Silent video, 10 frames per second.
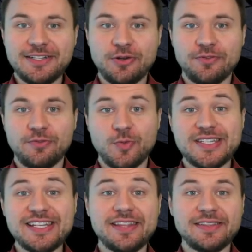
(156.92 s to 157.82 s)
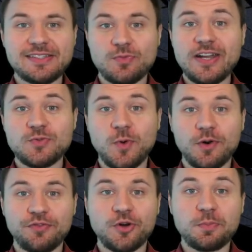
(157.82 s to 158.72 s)
curve, we see that this red
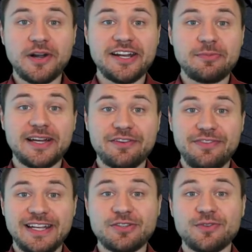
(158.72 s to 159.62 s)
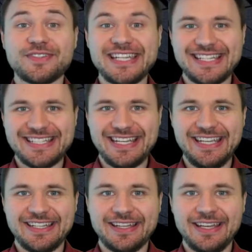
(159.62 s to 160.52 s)
dwarf got brighter by a factor of
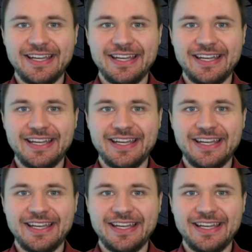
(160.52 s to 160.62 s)
16.